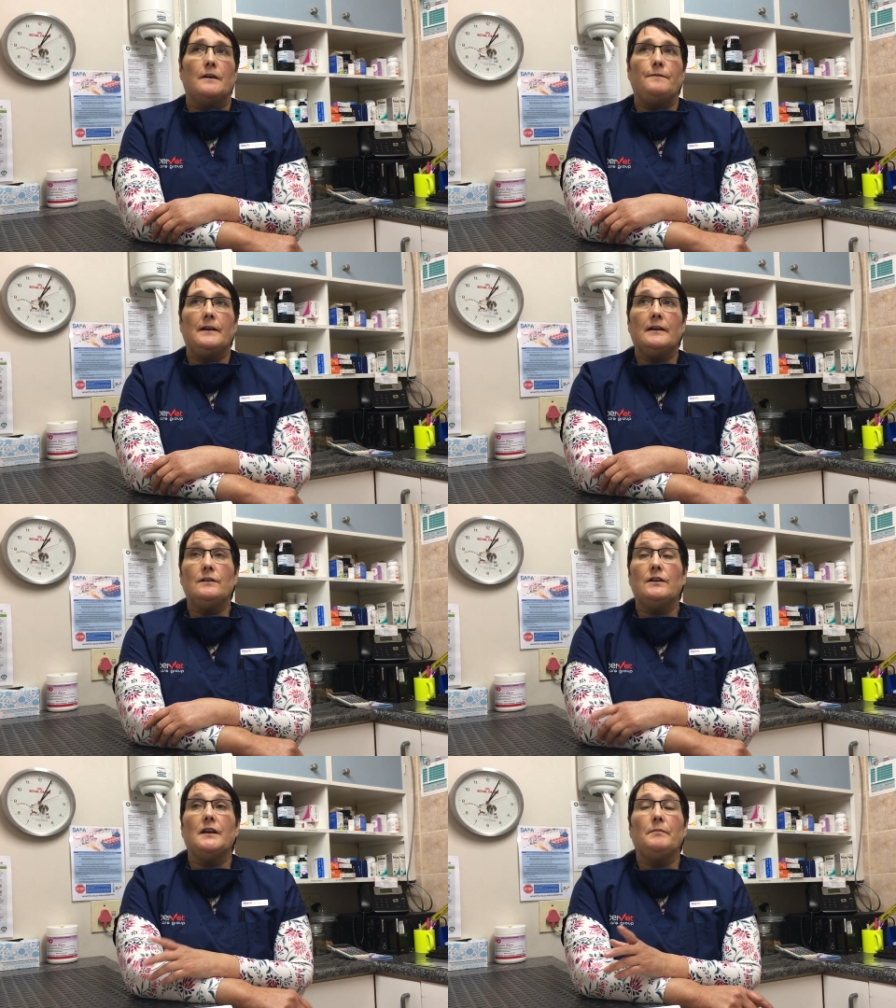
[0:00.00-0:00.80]

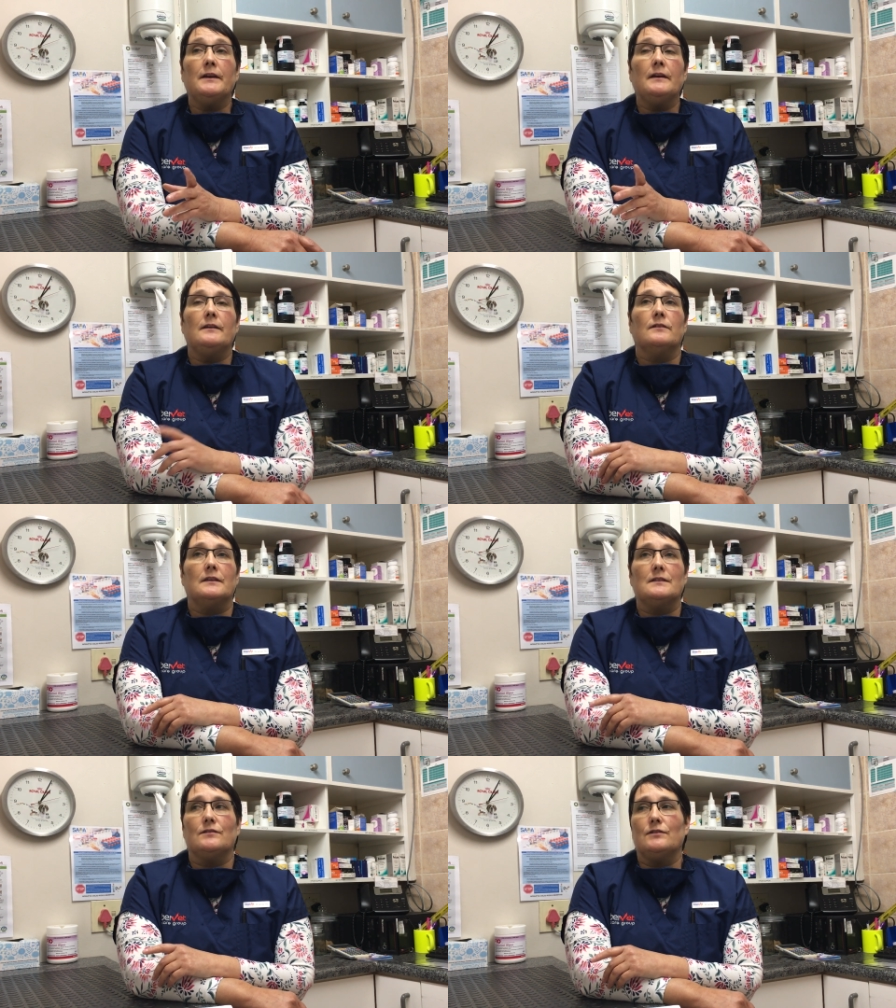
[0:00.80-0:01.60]
Feline leukemia, yeah,
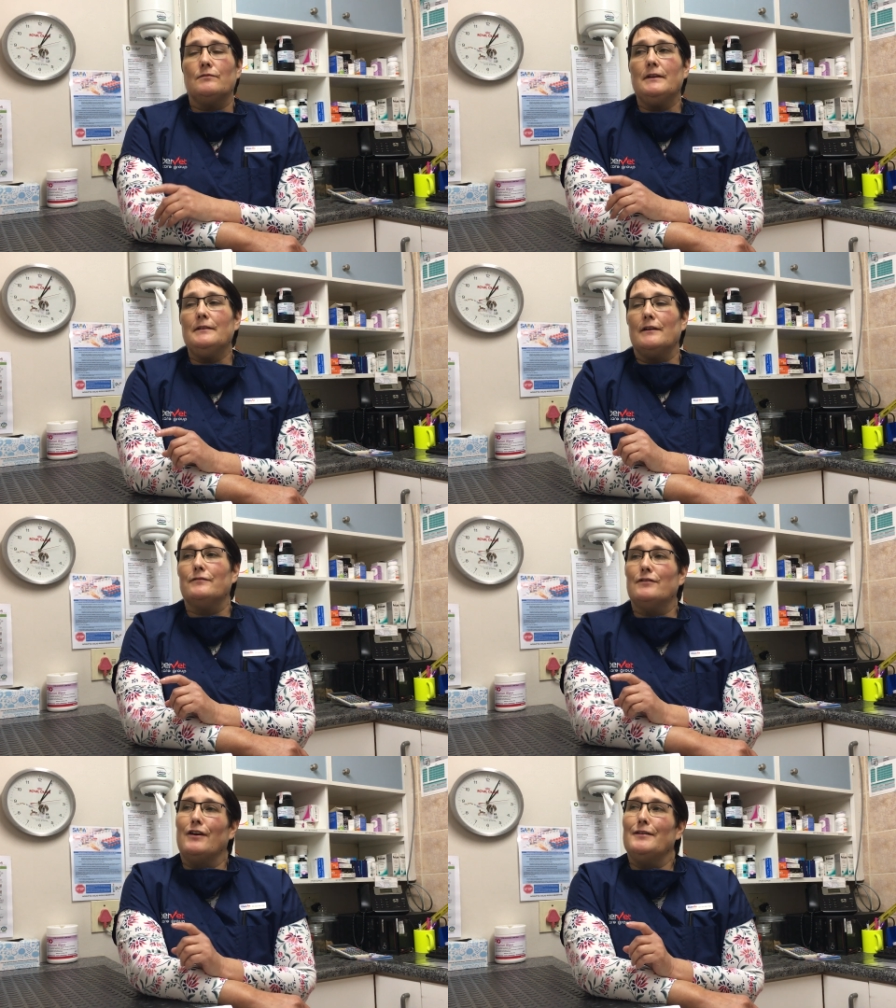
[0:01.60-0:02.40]
that's a good one. I
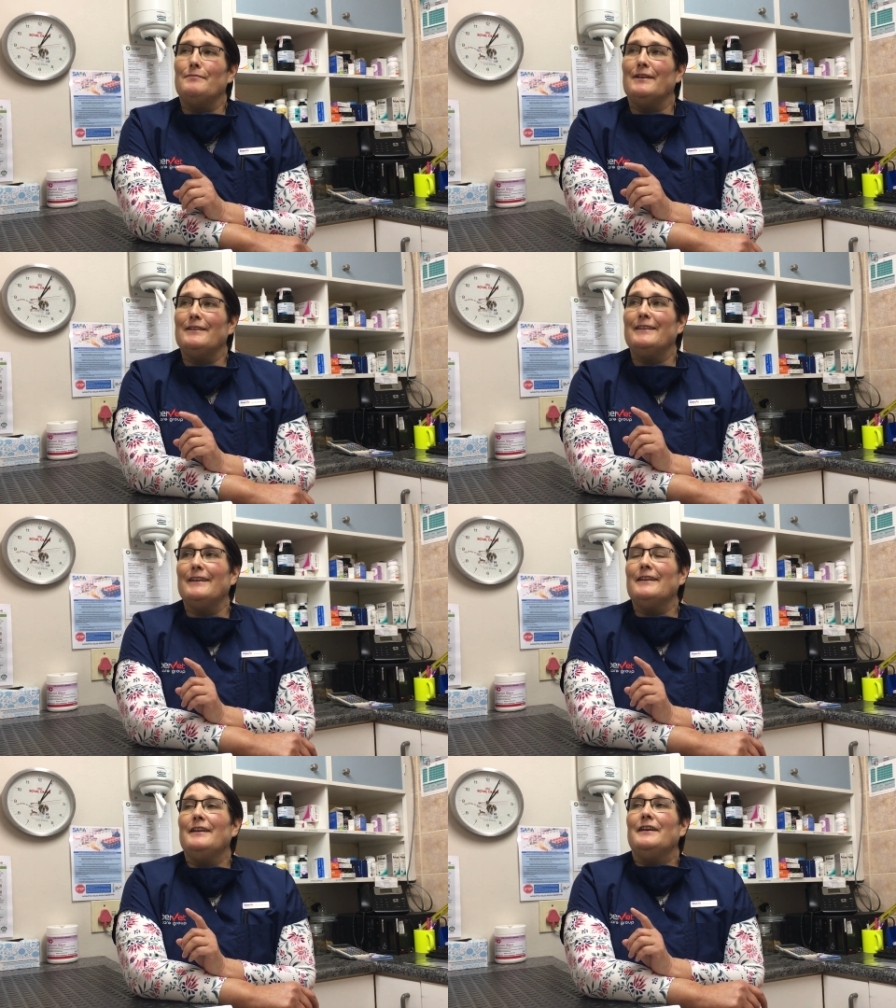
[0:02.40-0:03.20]
forgot about that.